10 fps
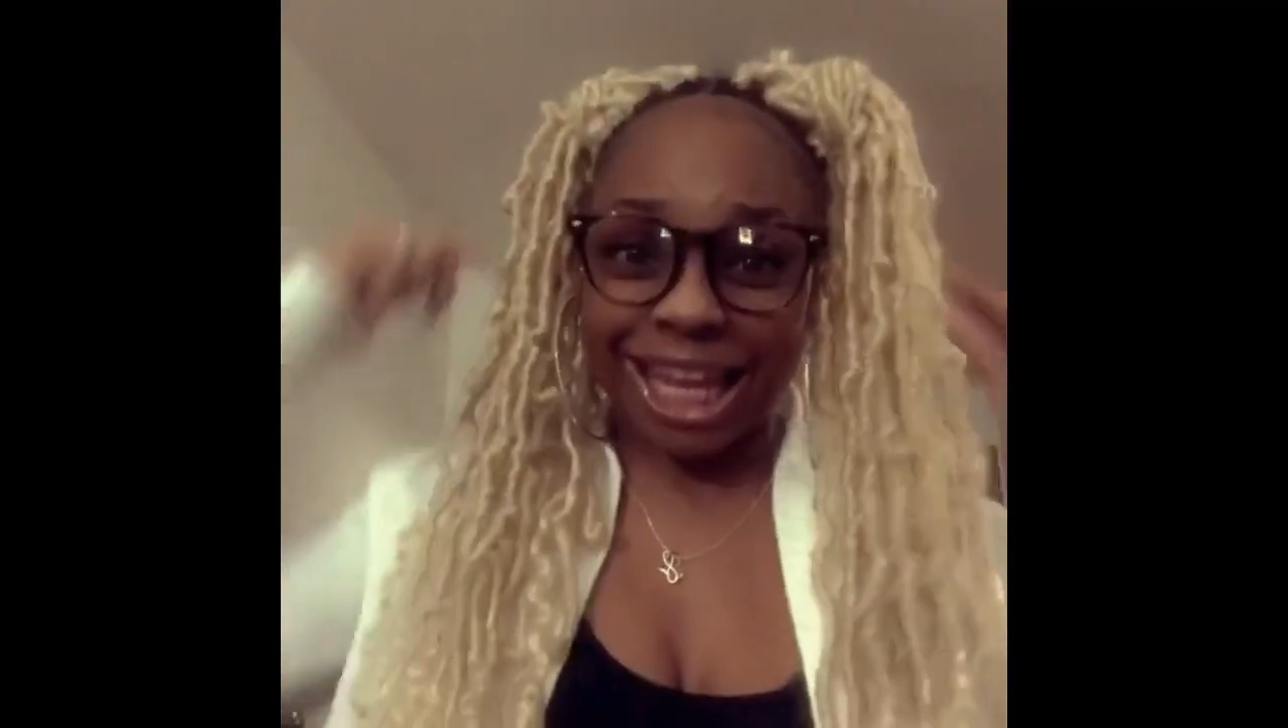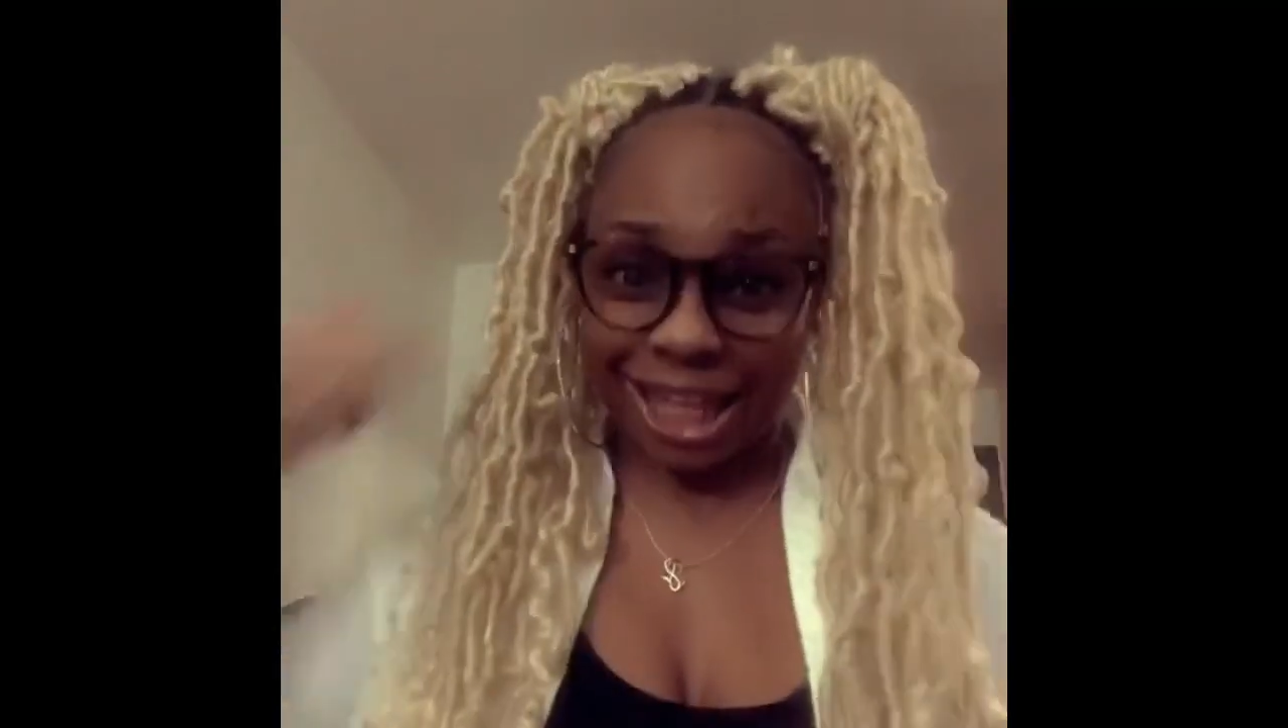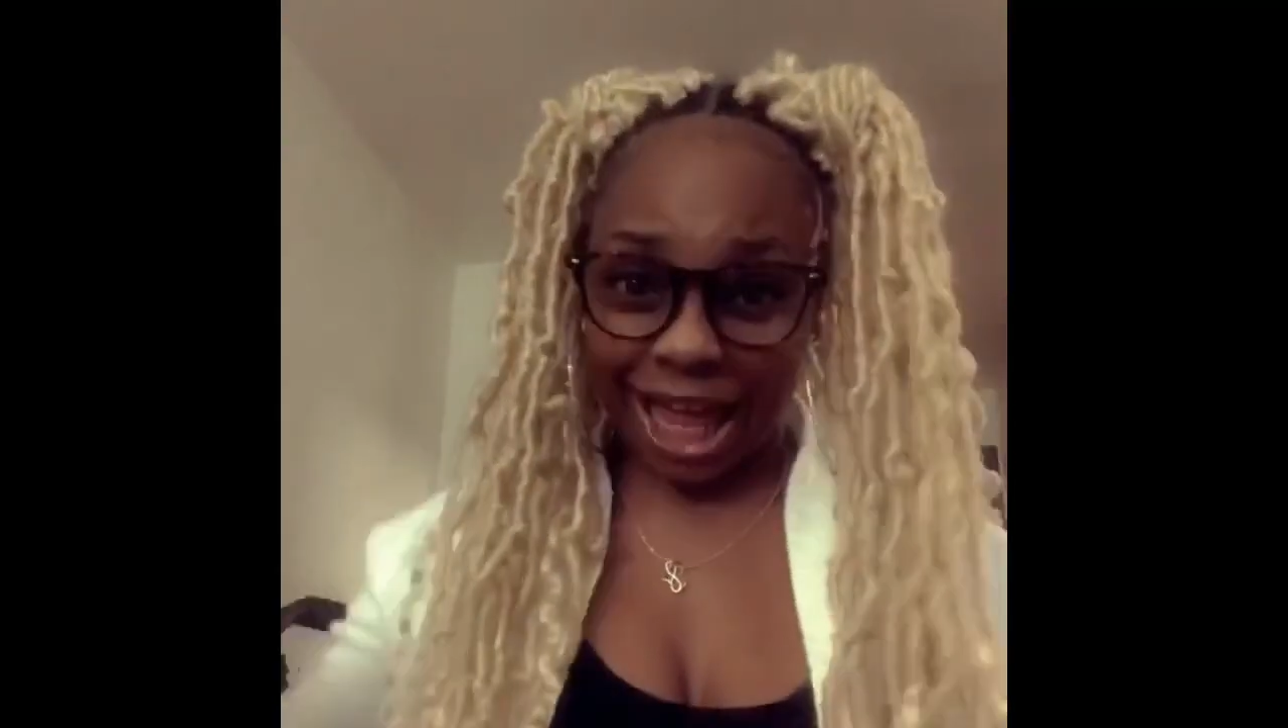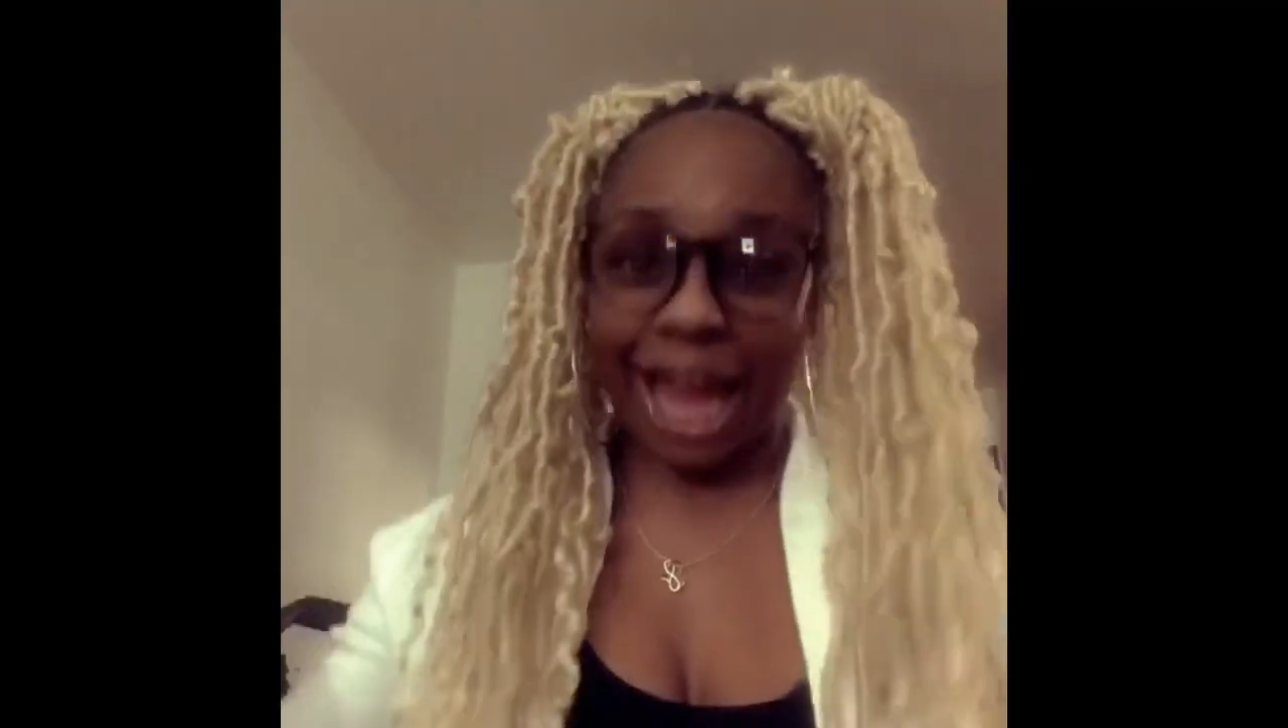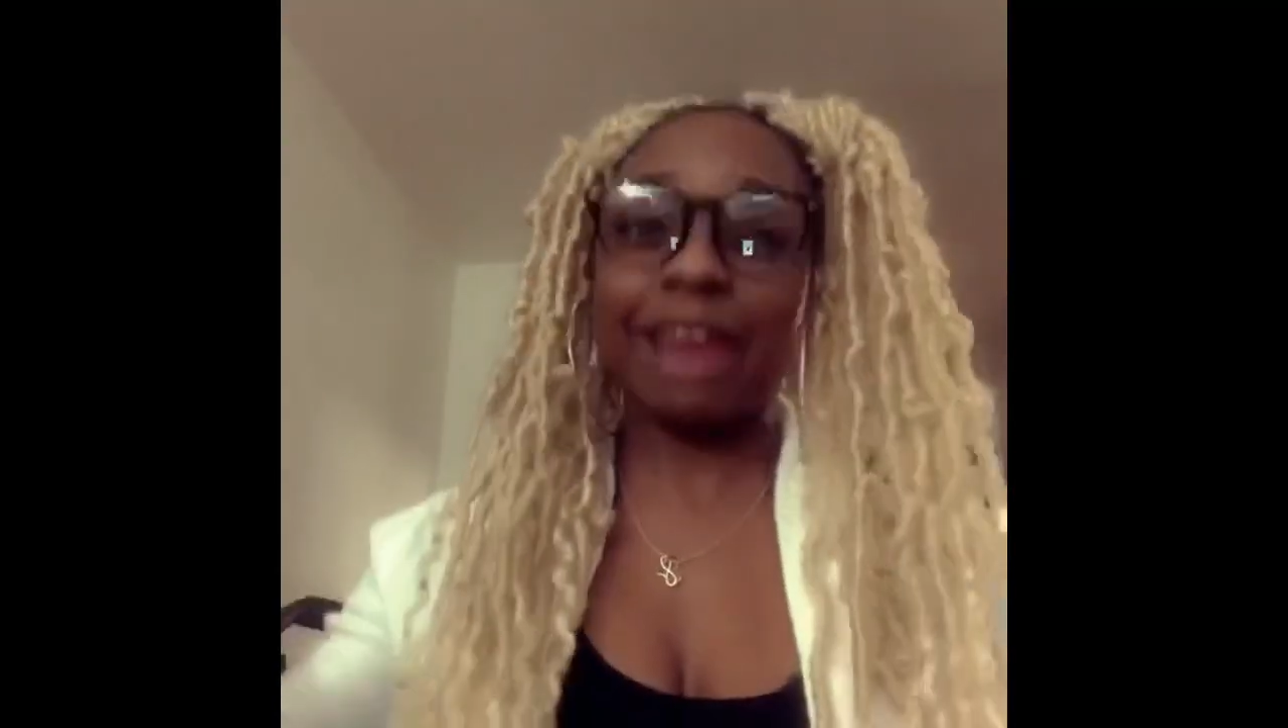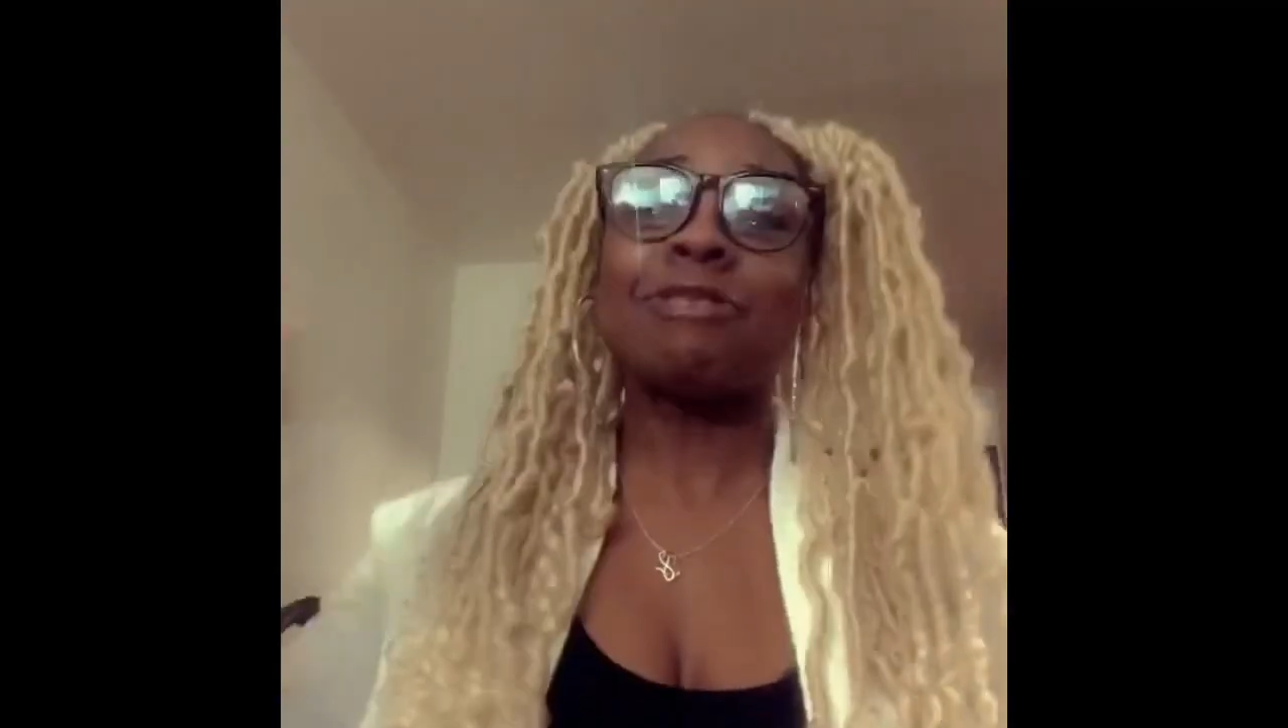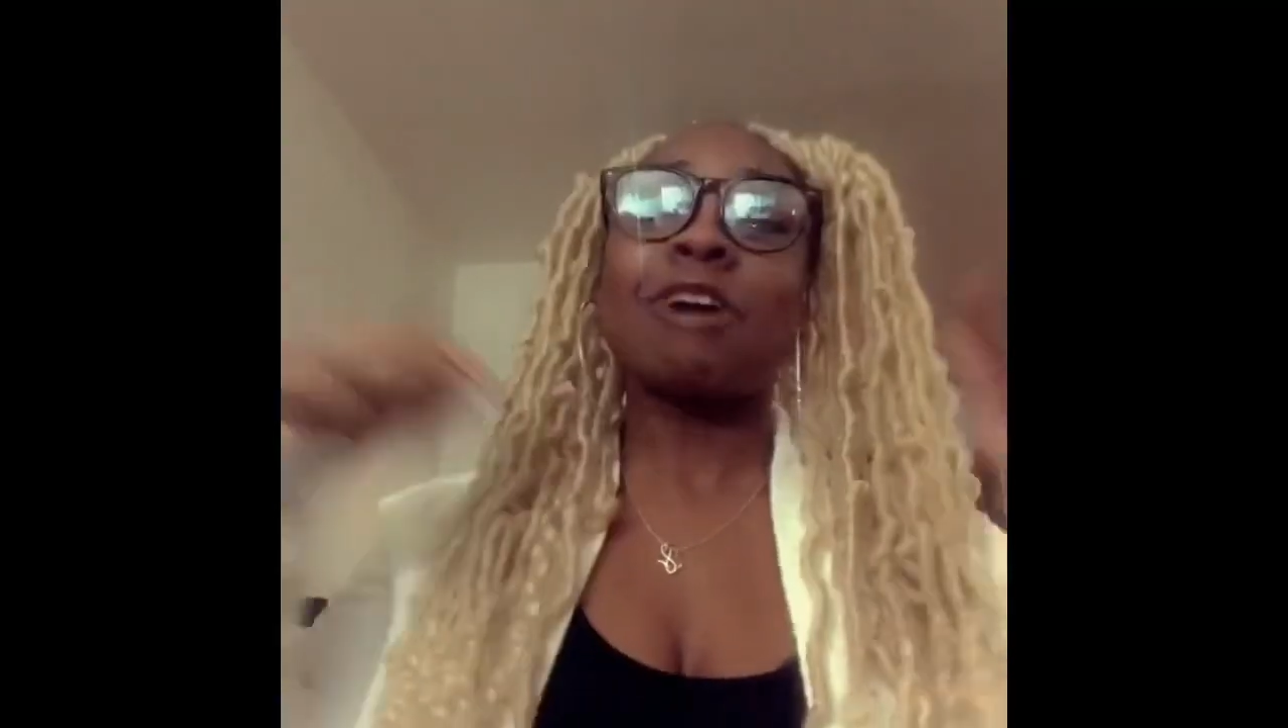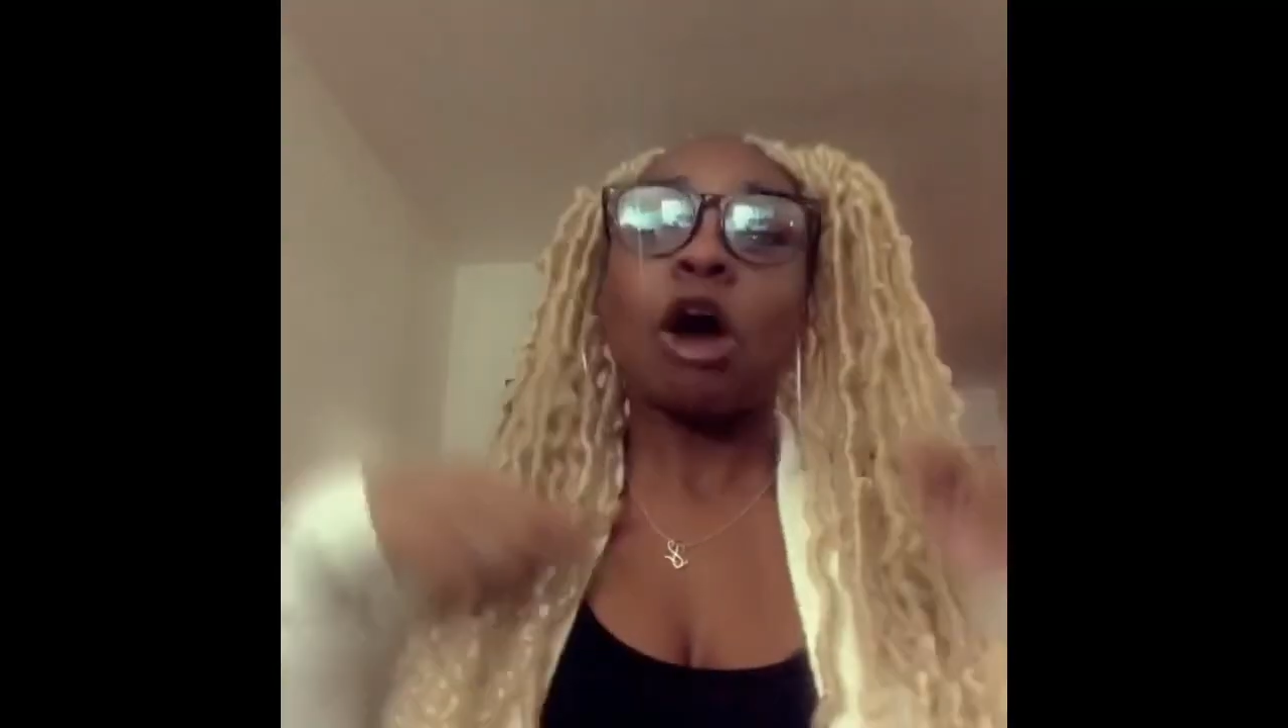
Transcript: life